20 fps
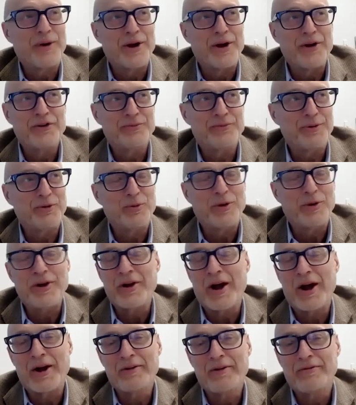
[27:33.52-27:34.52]
range between
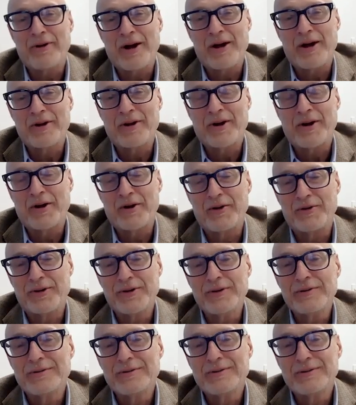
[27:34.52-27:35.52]
ninety-five and one hundred,